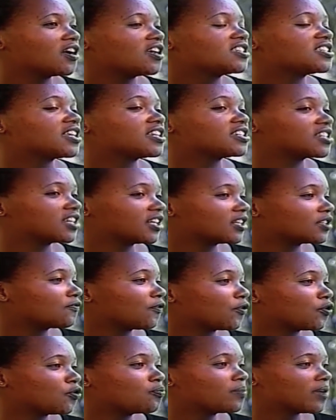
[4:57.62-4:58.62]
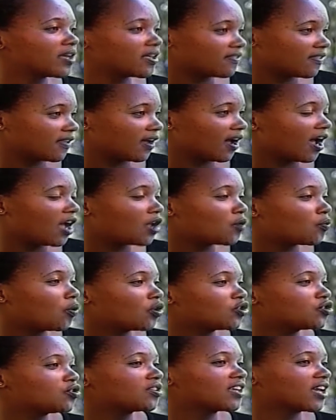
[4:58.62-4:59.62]
it entails for you being there and
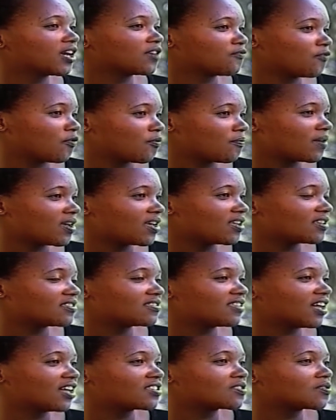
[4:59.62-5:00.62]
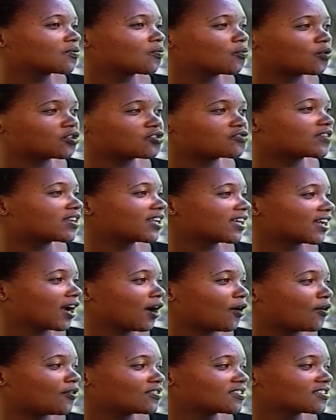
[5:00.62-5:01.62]
what you'll get from it, that's what really
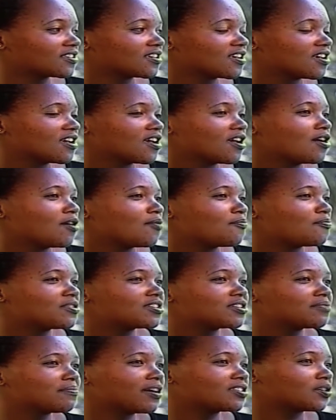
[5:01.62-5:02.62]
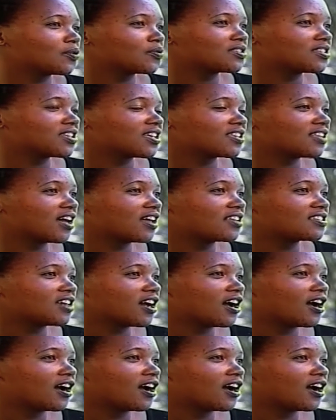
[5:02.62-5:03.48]
counts. Pretty much I would say that